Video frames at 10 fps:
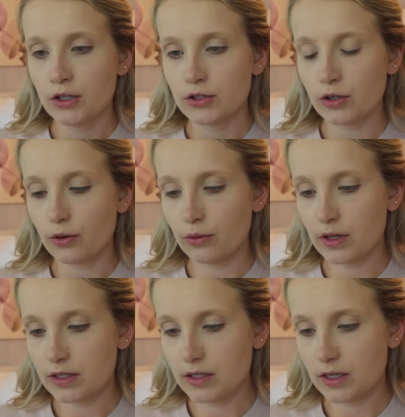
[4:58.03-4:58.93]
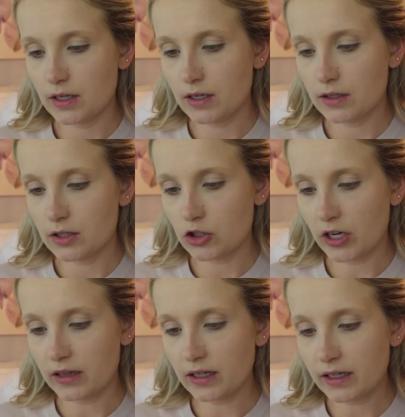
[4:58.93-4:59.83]
So this is the
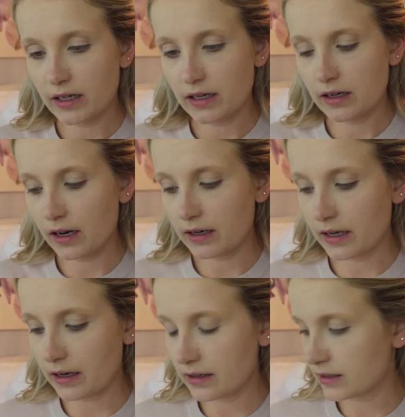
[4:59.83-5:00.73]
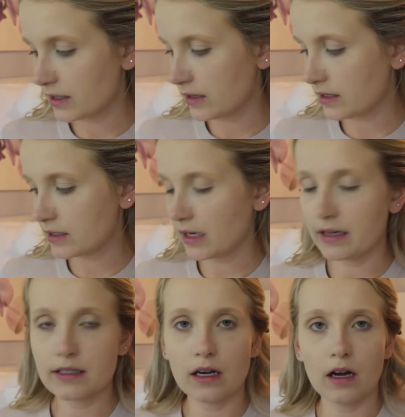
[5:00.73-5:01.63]
shade Linen, and again it's in the
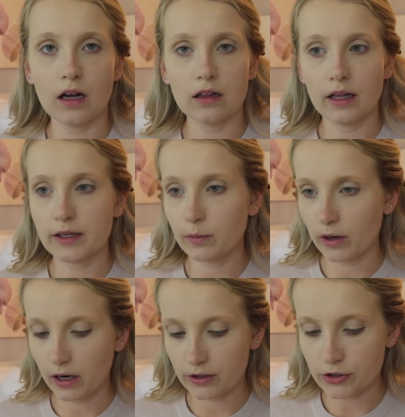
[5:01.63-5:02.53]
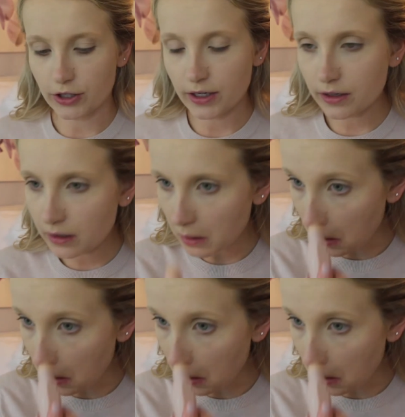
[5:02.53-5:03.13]
set Light 100.